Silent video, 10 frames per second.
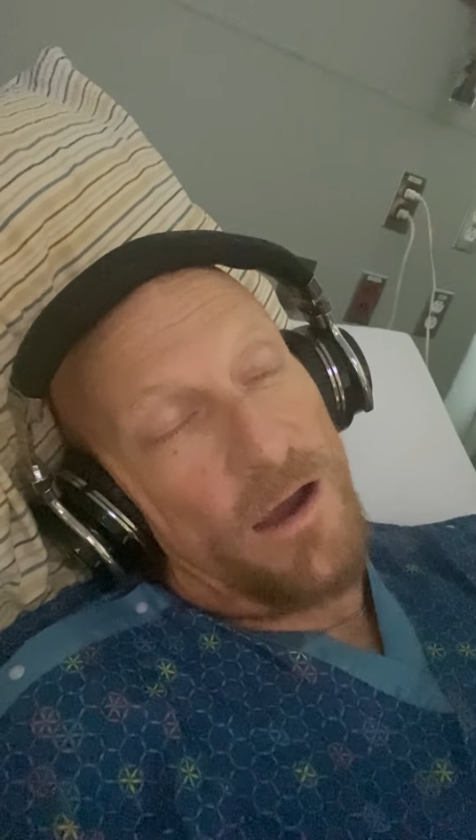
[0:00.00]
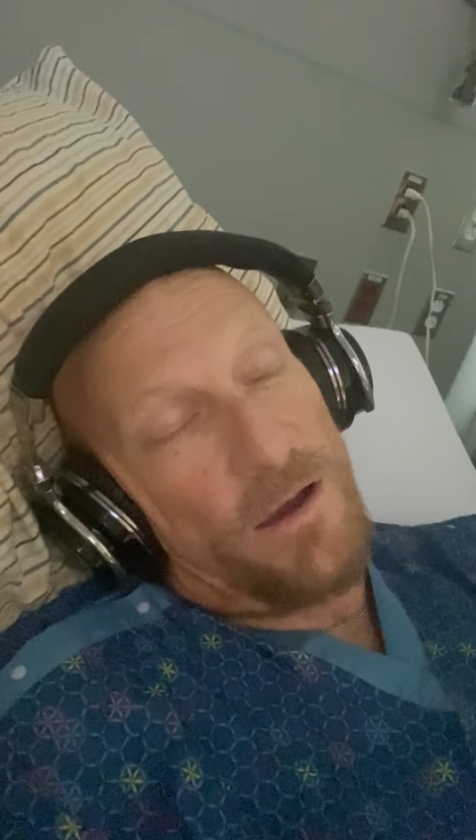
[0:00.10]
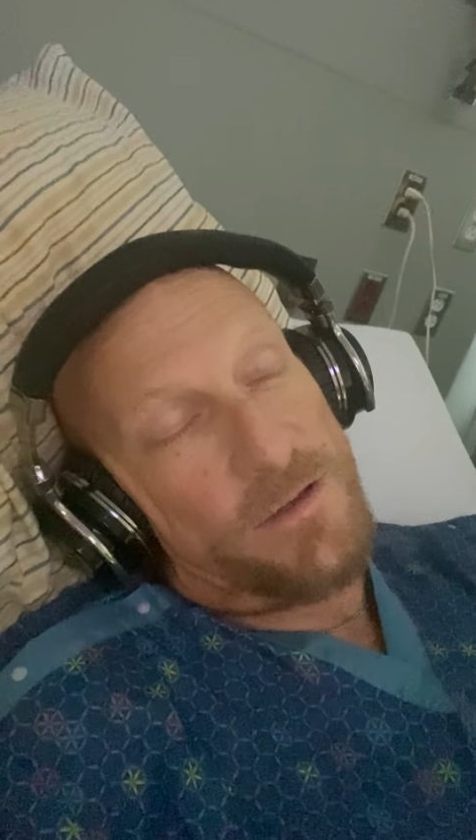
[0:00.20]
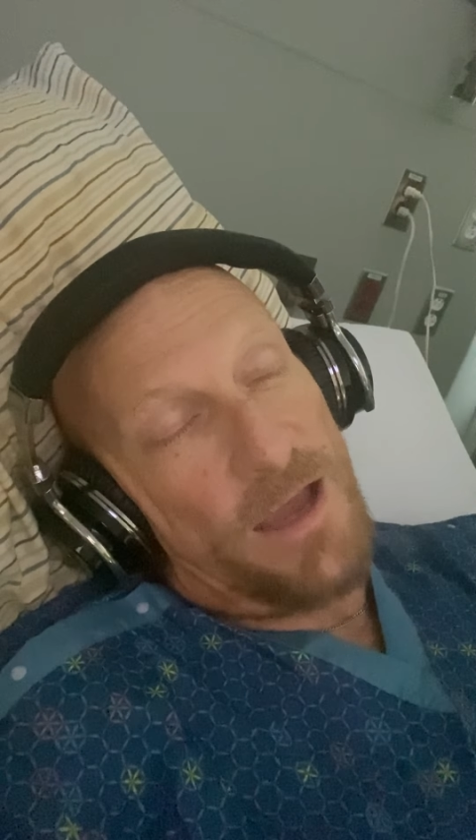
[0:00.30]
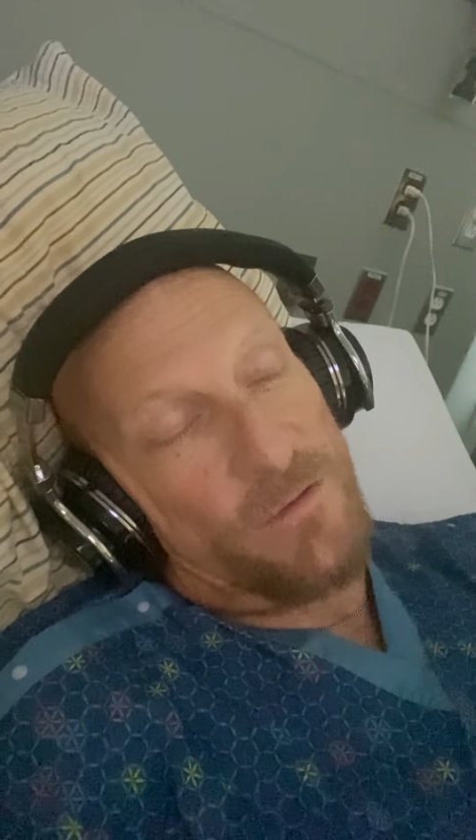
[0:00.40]

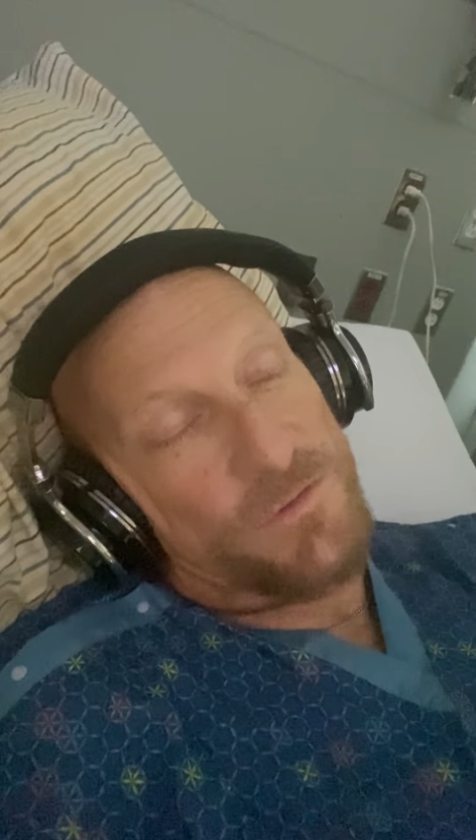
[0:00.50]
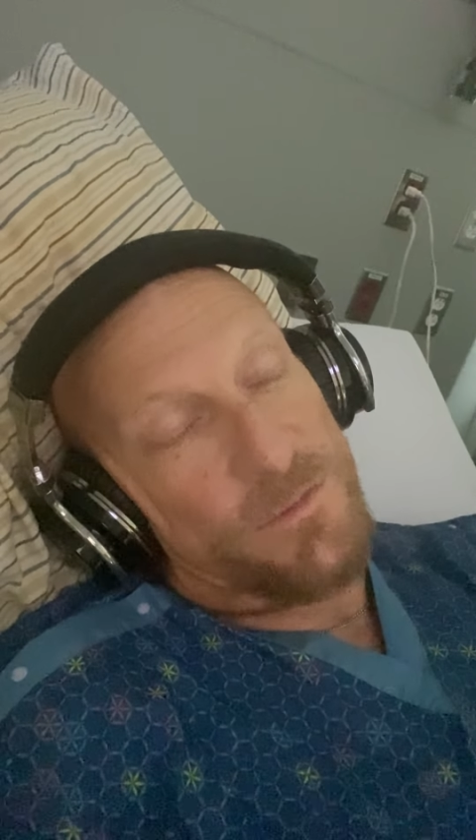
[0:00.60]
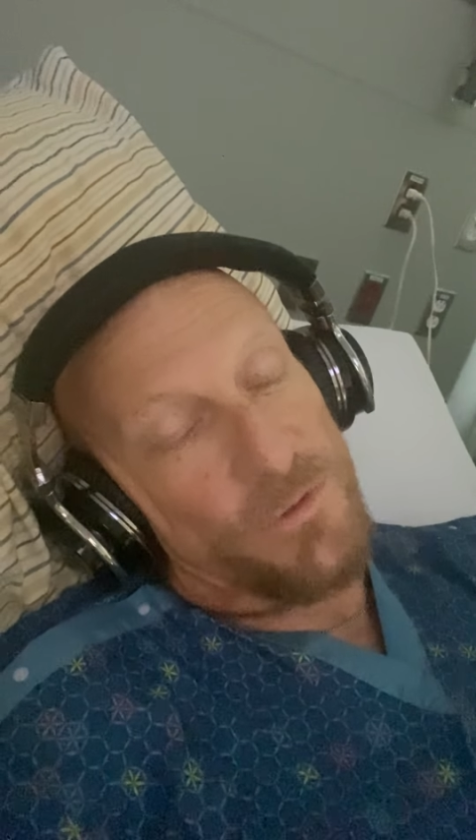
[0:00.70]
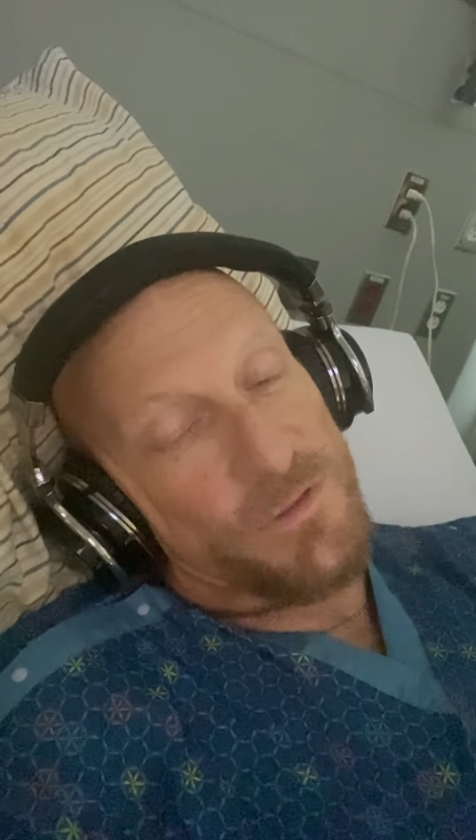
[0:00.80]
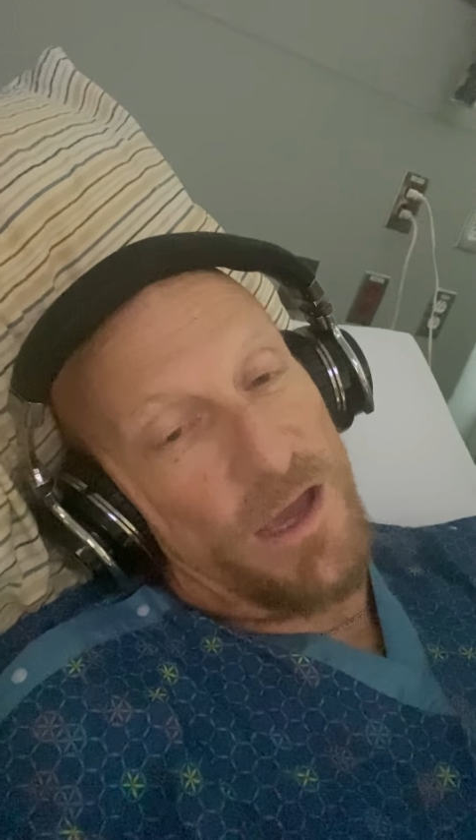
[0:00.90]

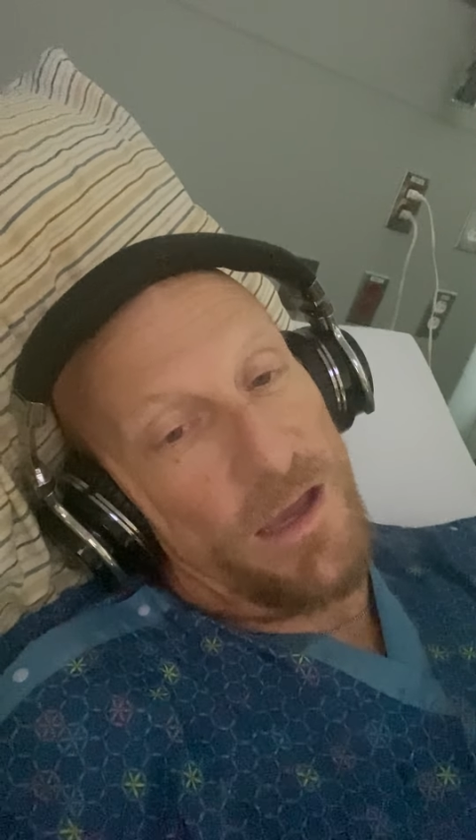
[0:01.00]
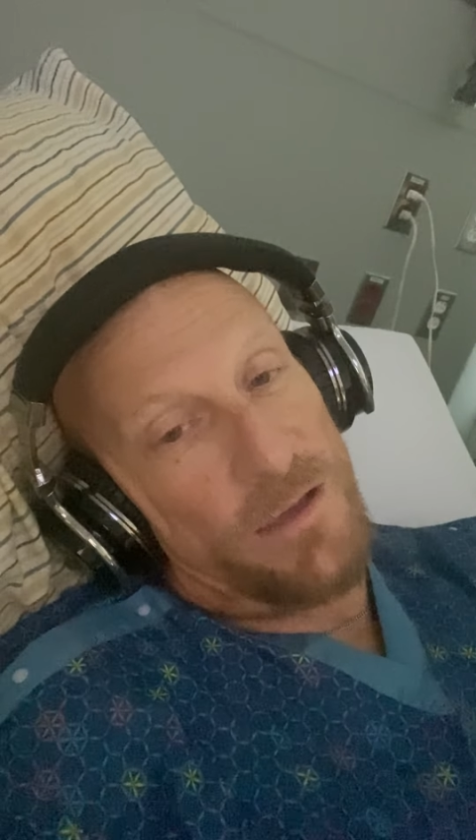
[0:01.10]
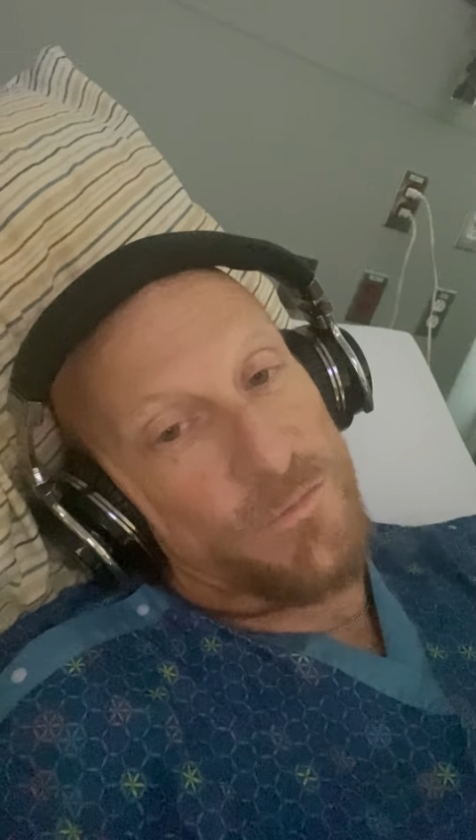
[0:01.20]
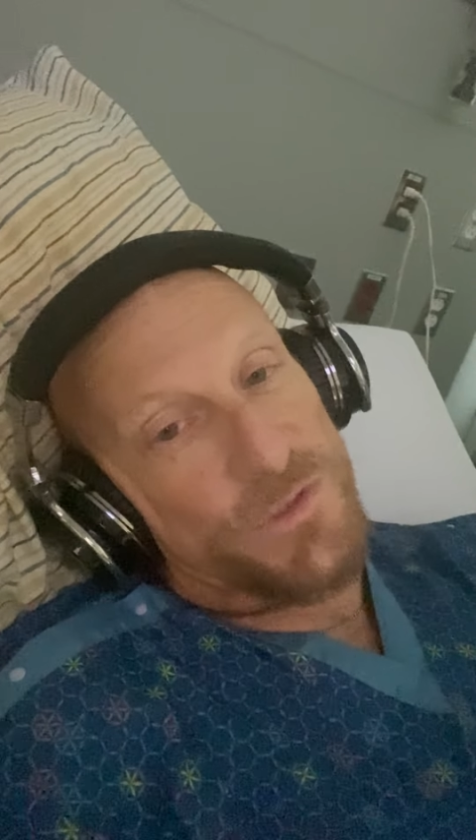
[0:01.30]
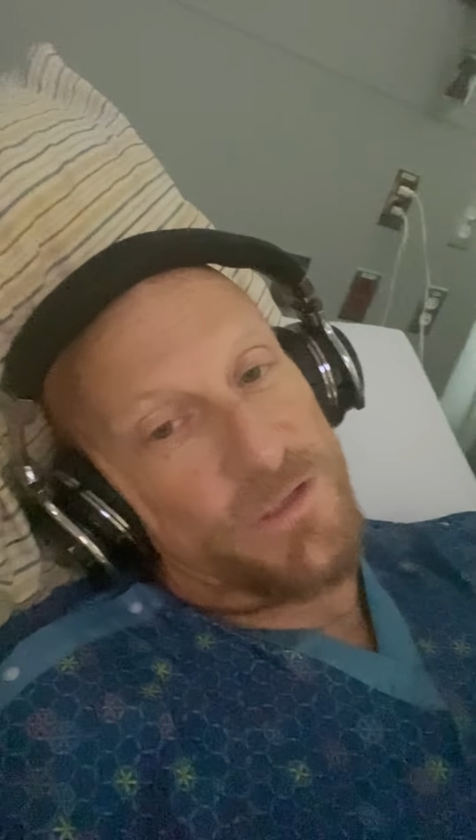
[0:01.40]
uncountable
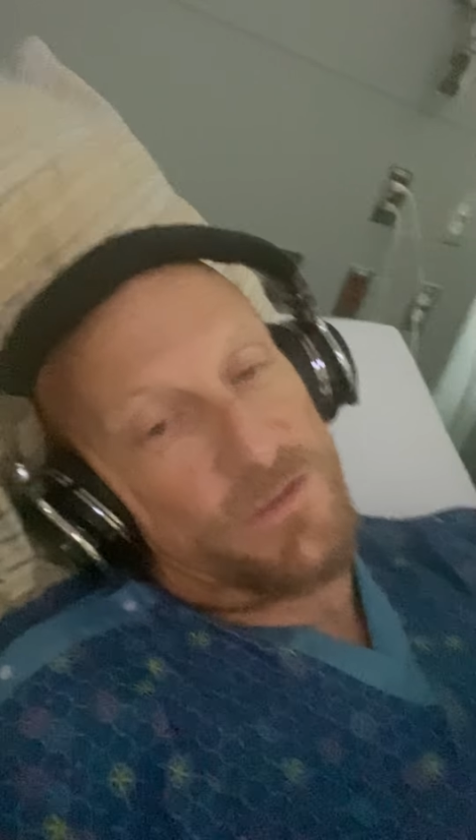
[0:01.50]
times,